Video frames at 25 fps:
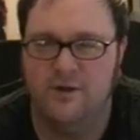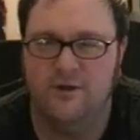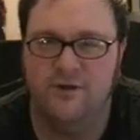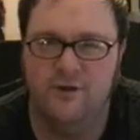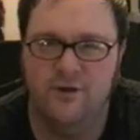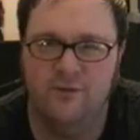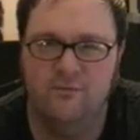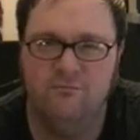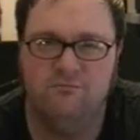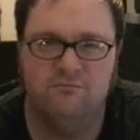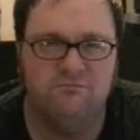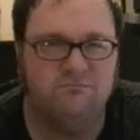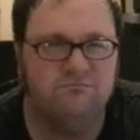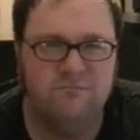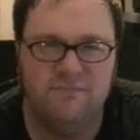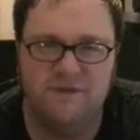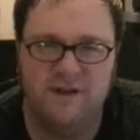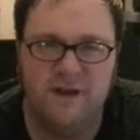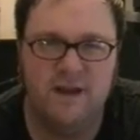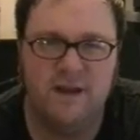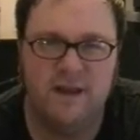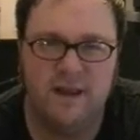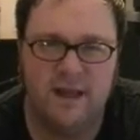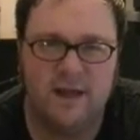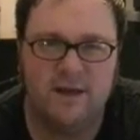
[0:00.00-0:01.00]
you
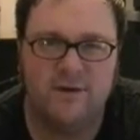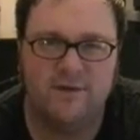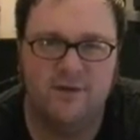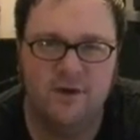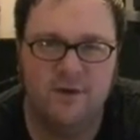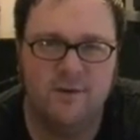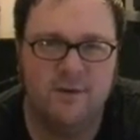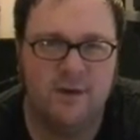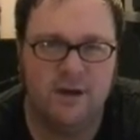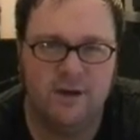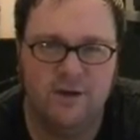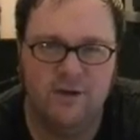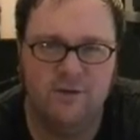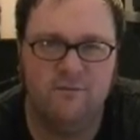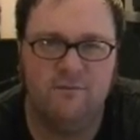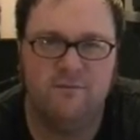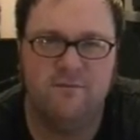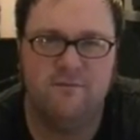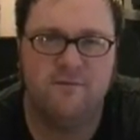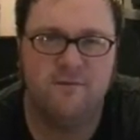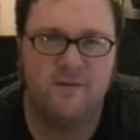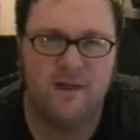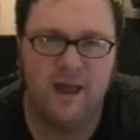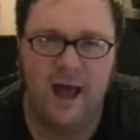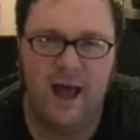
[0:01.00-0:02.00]
take that tuba and you
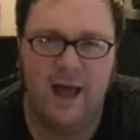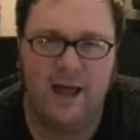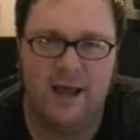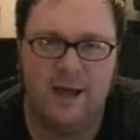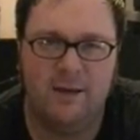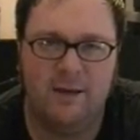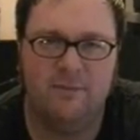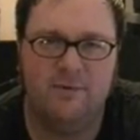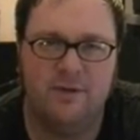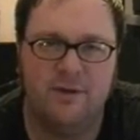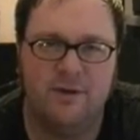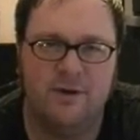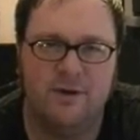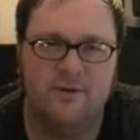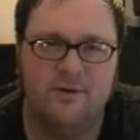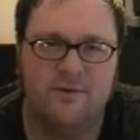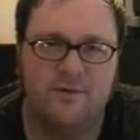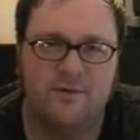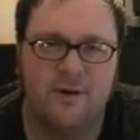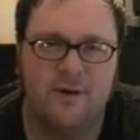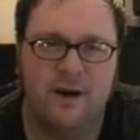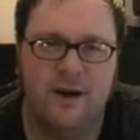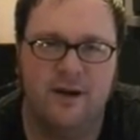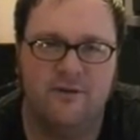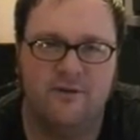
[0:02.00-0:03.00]
fly up to
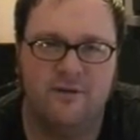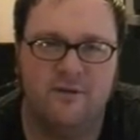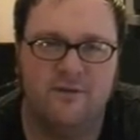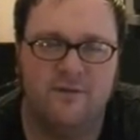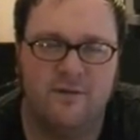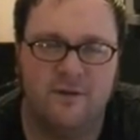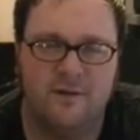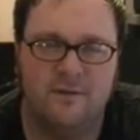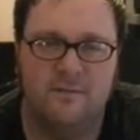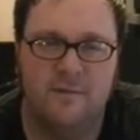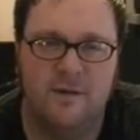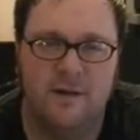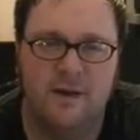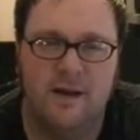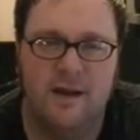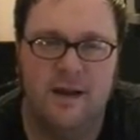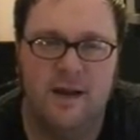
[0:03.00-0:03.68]
those ranges and